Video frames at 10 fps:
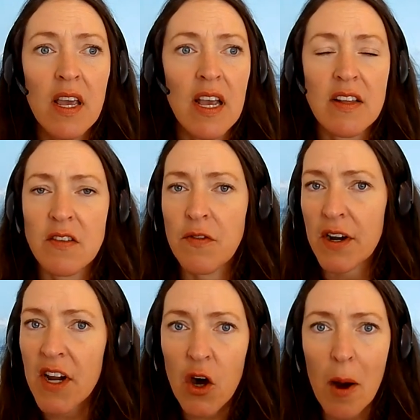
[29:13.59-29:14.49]
It's a
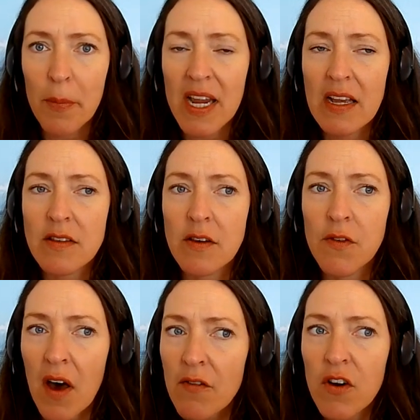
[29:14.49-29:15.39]
very comprehensive
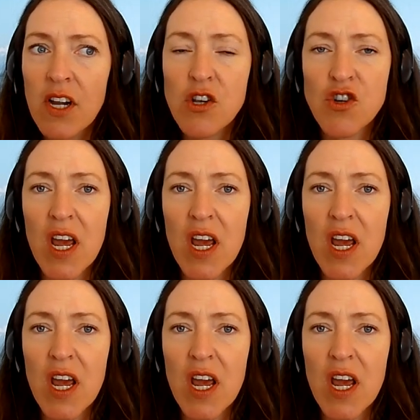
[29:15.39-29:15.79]
coverage,